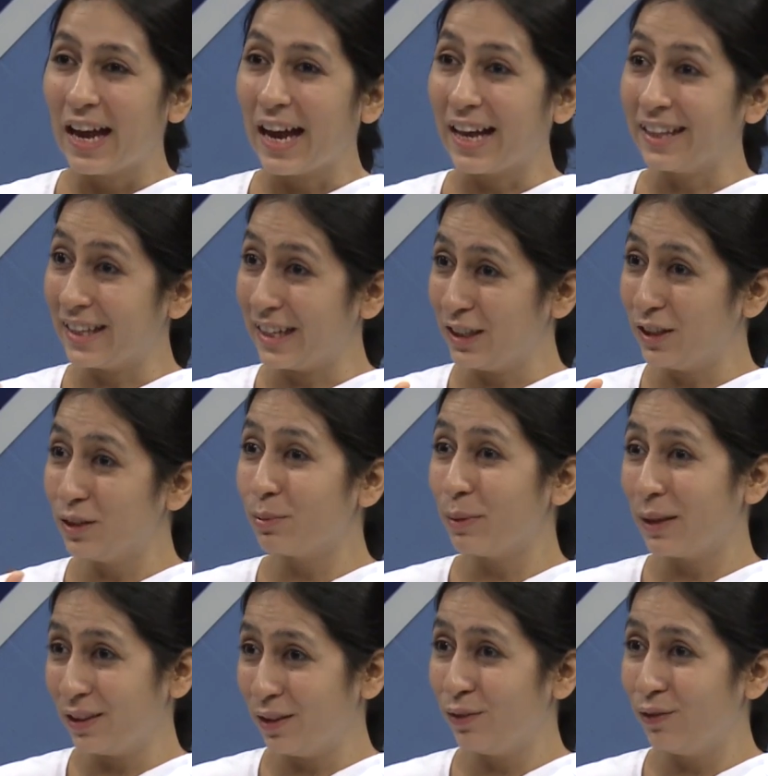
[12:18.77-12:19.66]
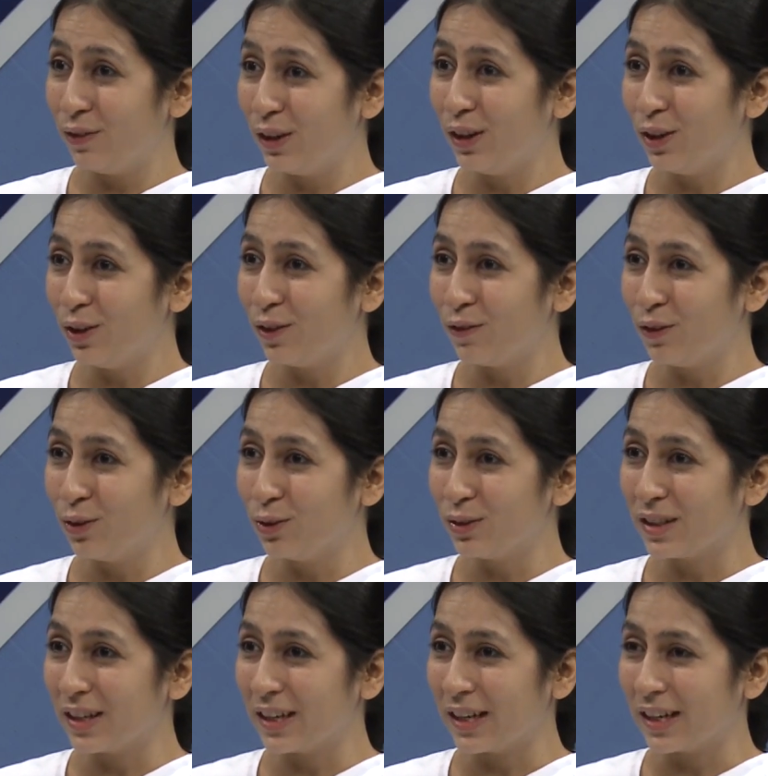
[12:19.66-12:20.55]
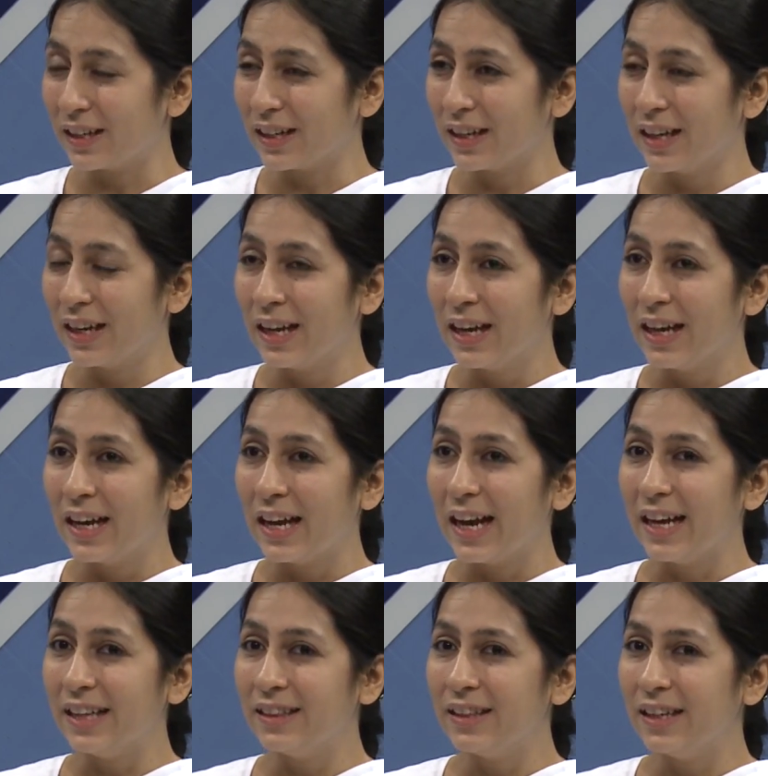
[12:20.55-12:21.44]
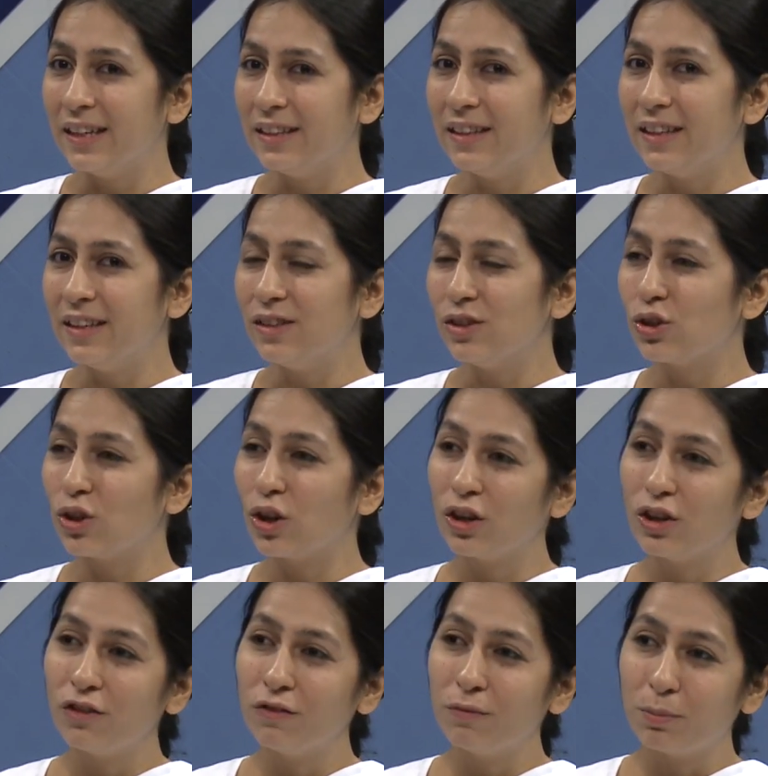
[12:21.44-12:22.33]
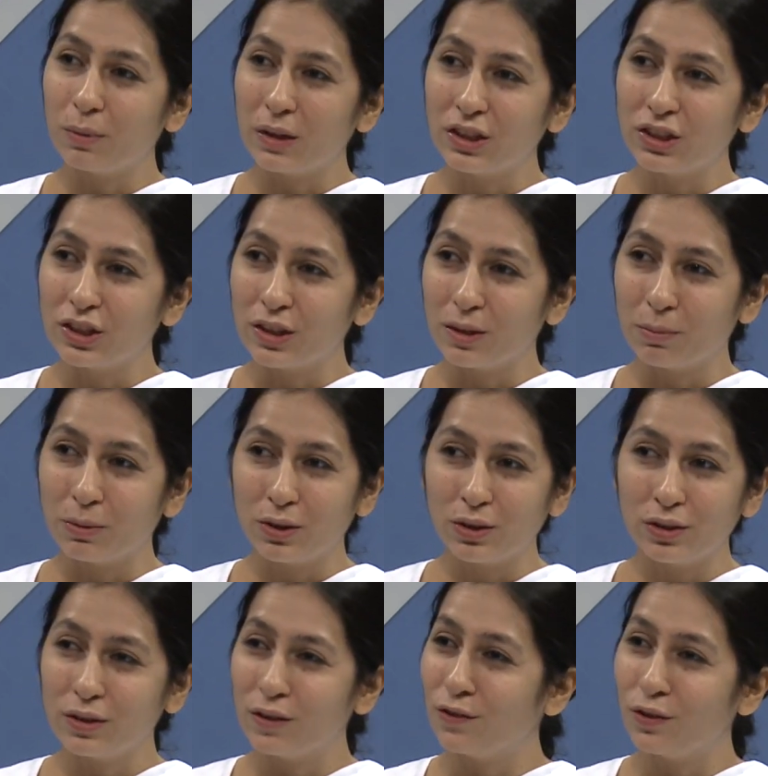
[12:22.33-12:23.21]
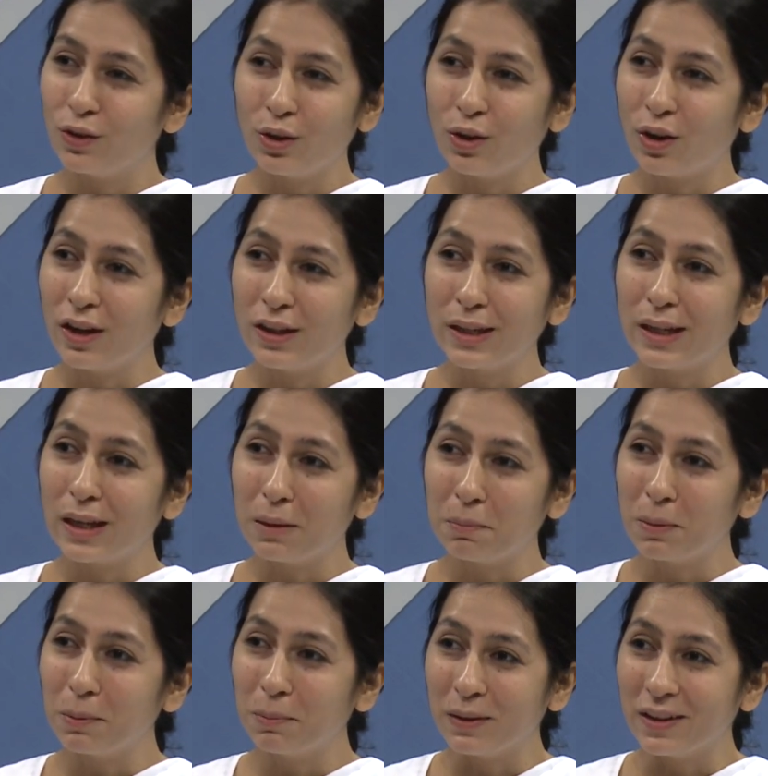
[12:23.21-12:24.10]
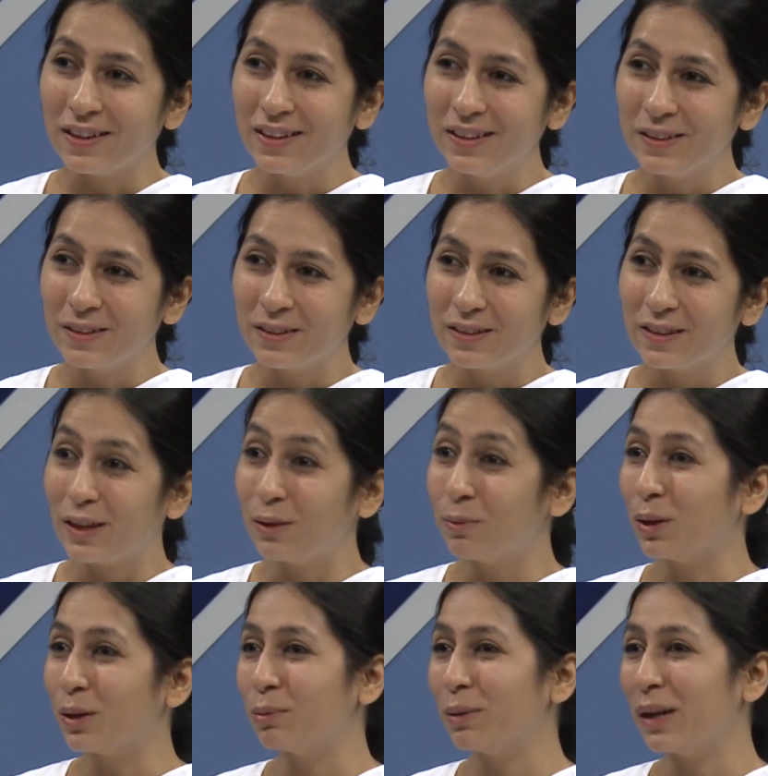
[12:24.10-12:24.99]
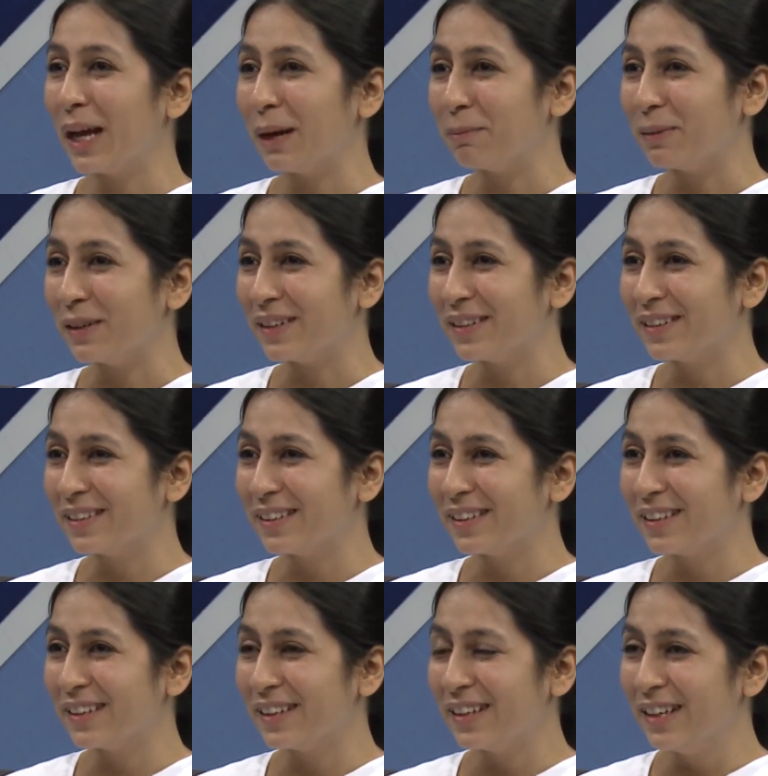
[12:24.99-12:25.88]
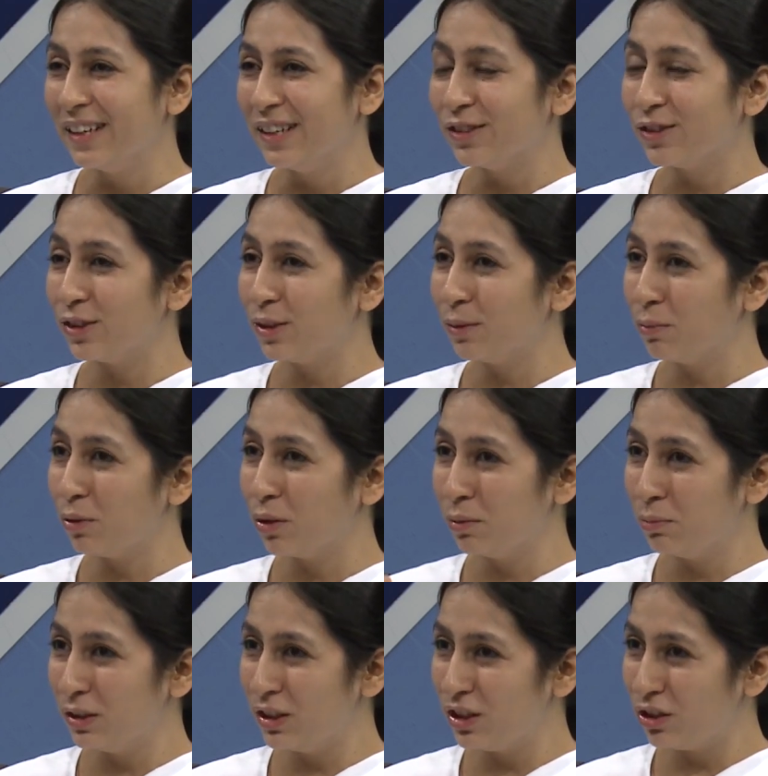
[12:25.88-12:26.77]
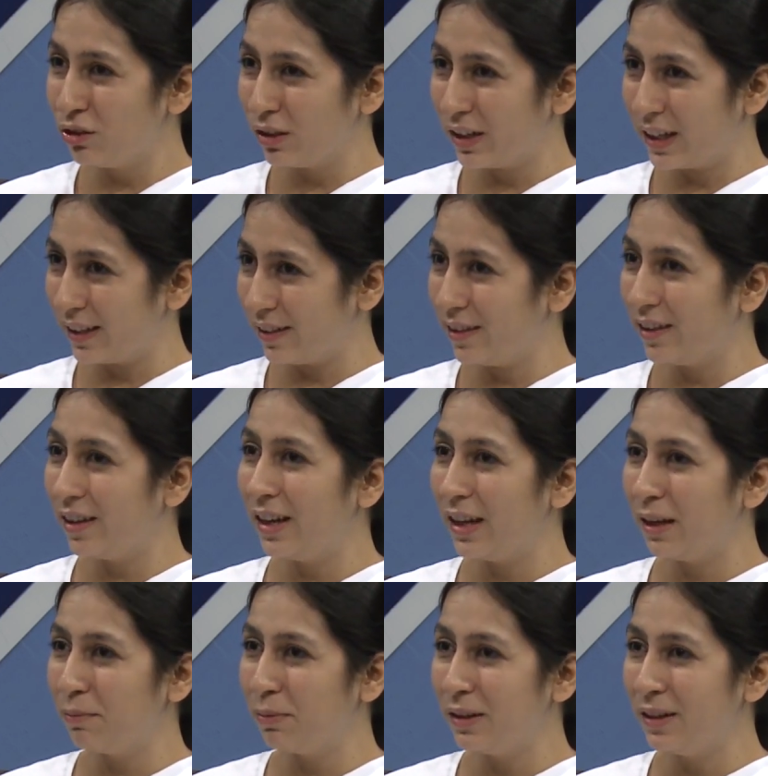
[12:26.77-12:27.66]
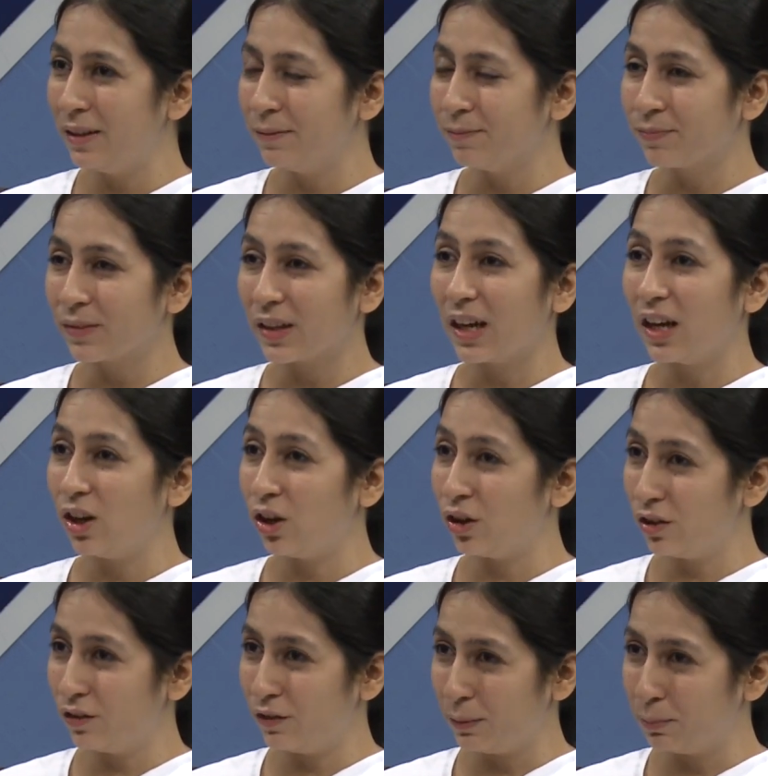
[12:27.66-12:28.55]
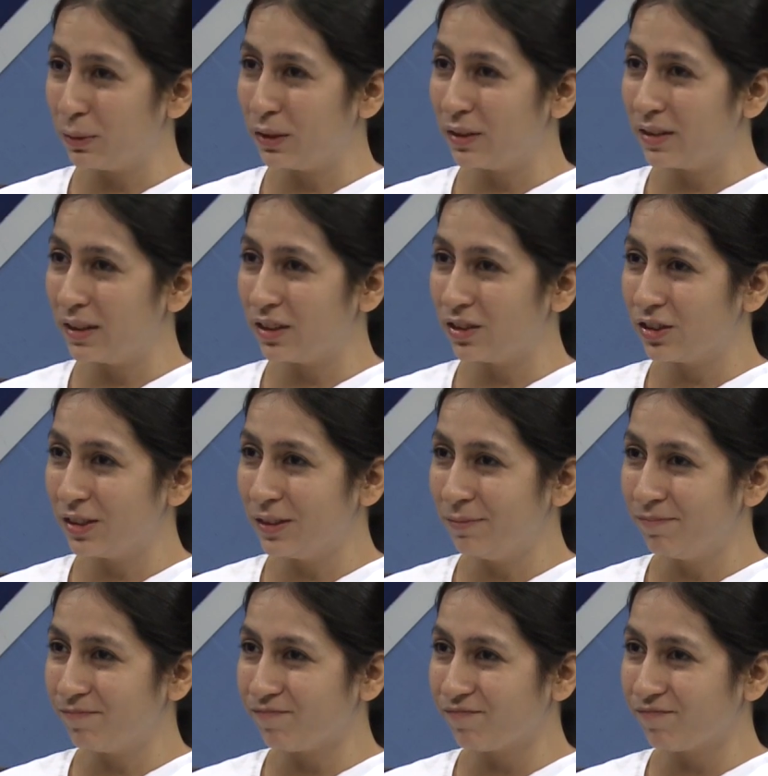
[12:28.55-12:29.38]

And that is why the fear of losing it. And then there is a lot of pressure, because if you're not capable, then what will happen? Yeah. So the moment you get the label, a lot of appreciation,